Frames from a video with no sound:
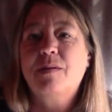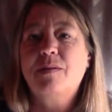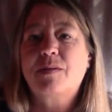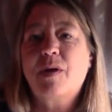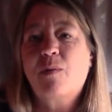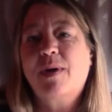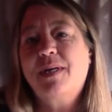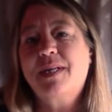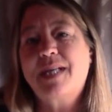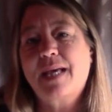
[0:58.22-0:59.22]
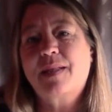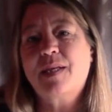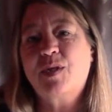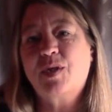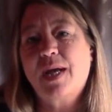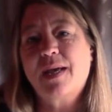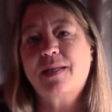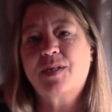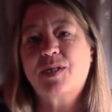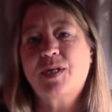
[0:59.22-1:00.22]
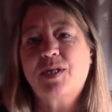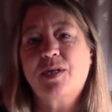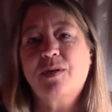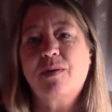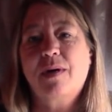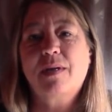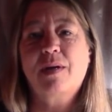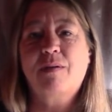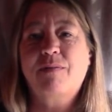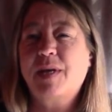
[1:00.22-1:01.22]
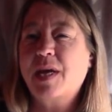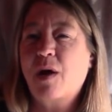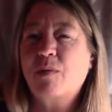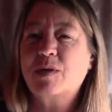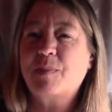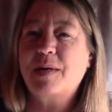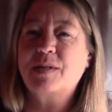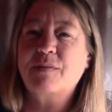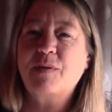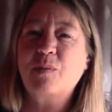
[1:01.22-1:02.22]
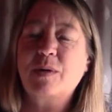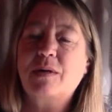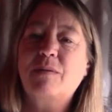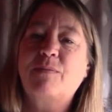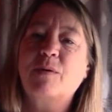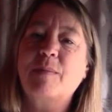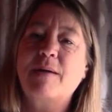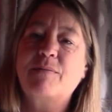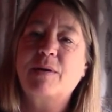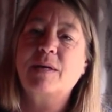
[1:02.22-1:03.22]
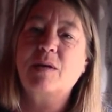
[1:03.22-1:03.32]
So I wanted to take this chance to do a little video response, if you will, for my friend